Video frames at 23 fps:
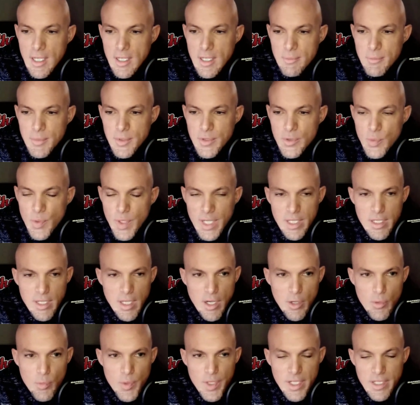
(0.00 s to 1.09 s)
between
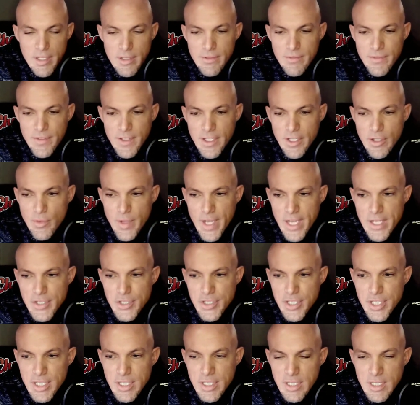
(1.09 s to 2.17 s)
a
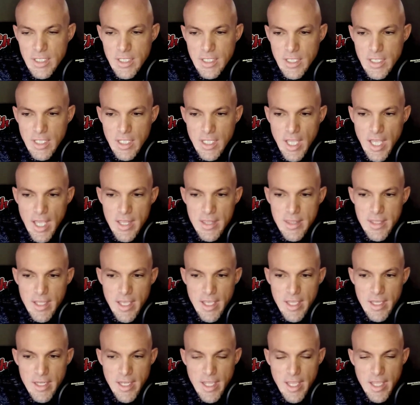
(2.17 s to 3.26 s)
reconfiguration and
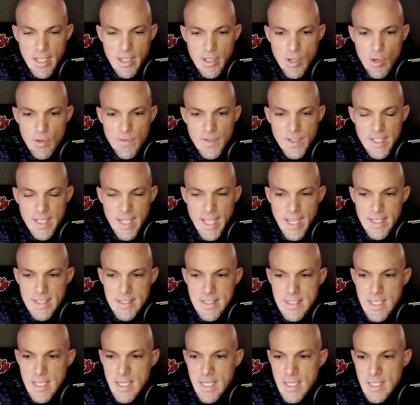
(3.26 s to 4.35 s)
then a
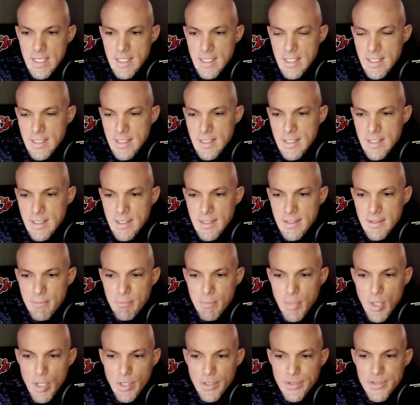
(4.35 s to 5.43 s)
COVID-19
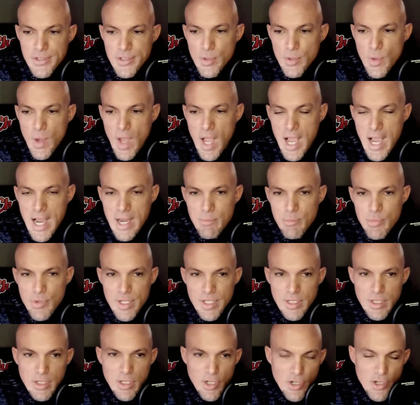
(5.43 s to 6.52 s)
part 2
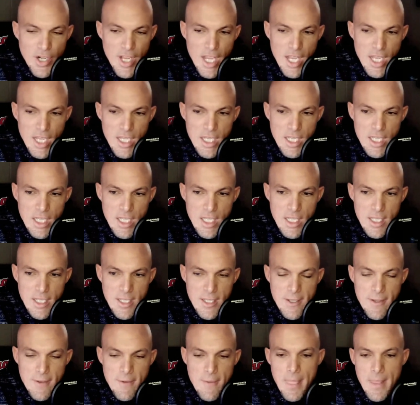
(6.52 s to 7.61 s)
hybrid learning.
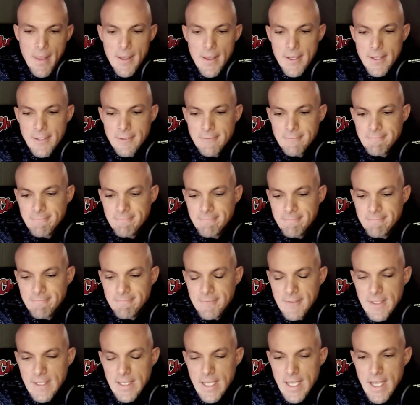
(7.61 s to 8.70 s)

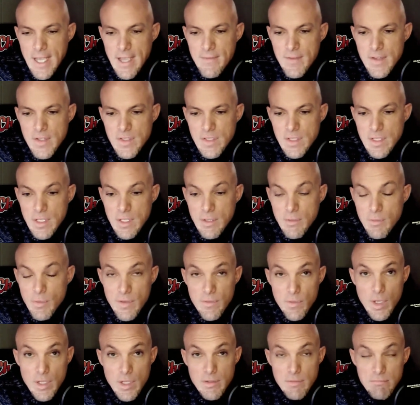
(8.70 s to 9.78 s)
Obviously,
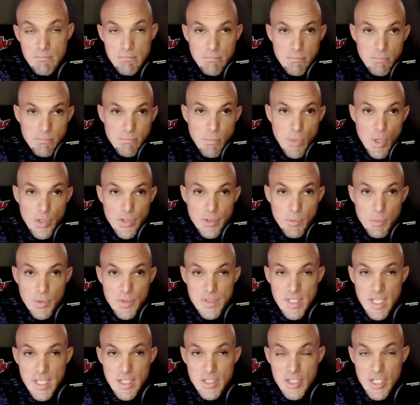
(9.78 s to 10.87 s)
we've won multiple
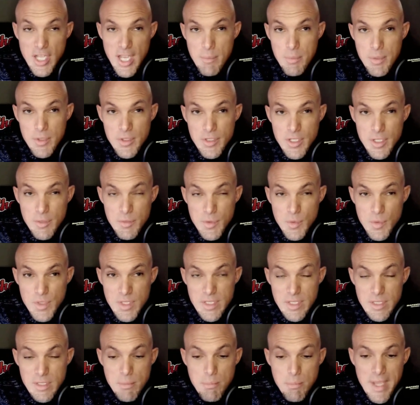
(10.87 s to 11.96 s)
state championships, which
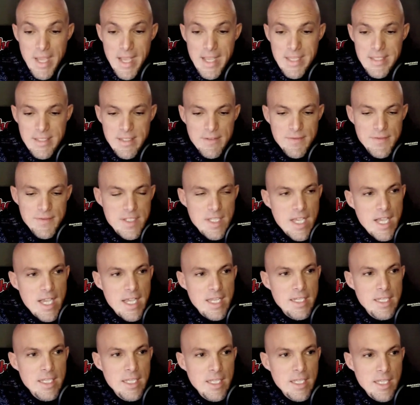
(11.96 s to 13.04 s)
is the positive
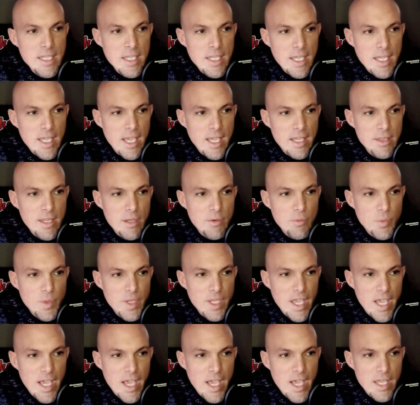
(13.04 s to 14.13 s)
side. And then
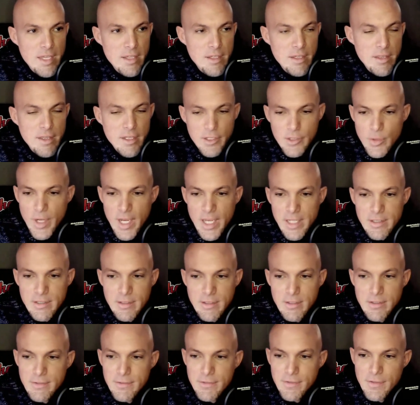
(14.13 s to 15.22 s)
we had the great
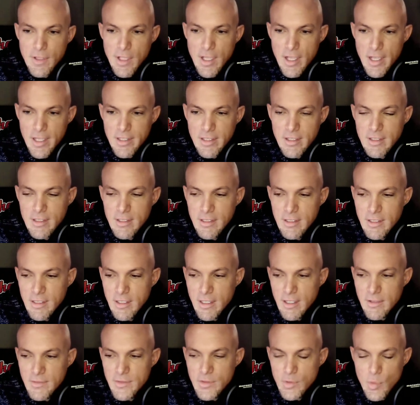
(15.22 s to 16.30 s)
flood
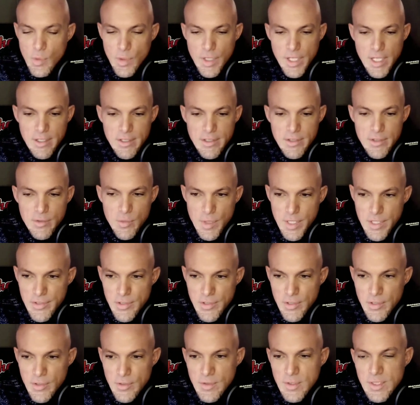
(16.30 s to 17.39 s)
of
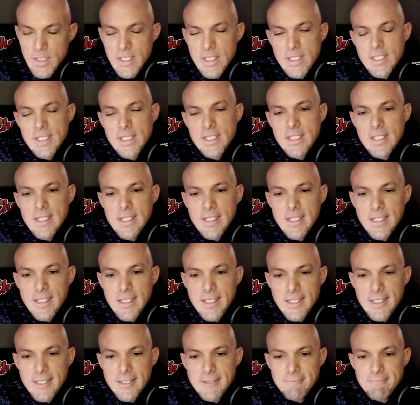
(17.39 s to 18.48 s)
2022.
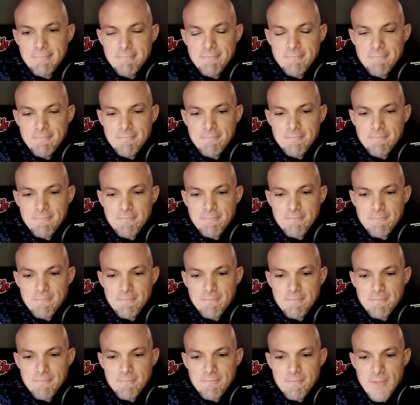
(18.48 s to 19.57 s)
I'm
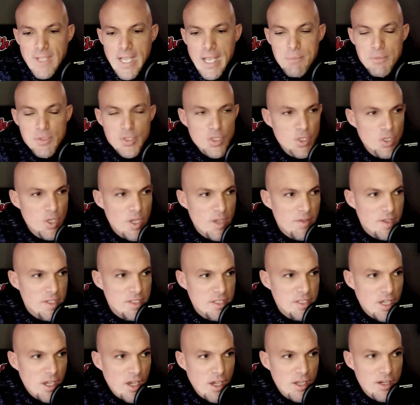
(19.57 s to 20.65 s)
sure you have a
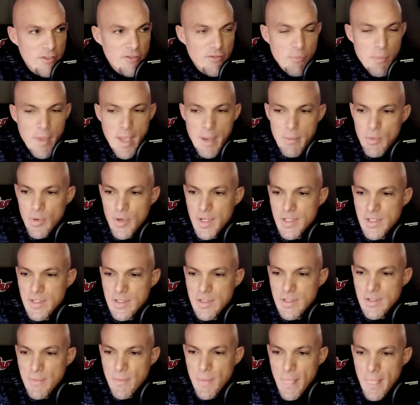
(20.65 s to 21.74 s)
ton of
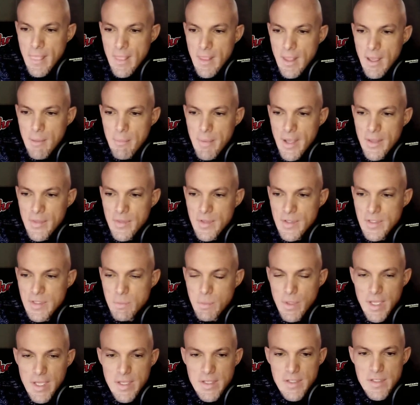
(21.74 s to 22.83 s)
memories about this
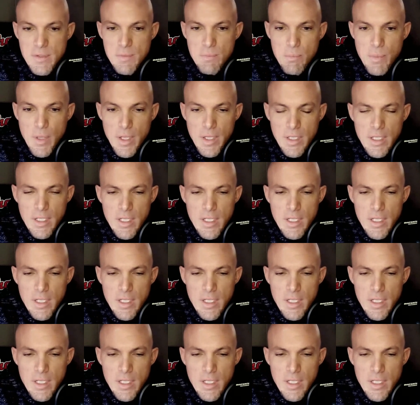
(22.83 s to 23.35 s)
place, but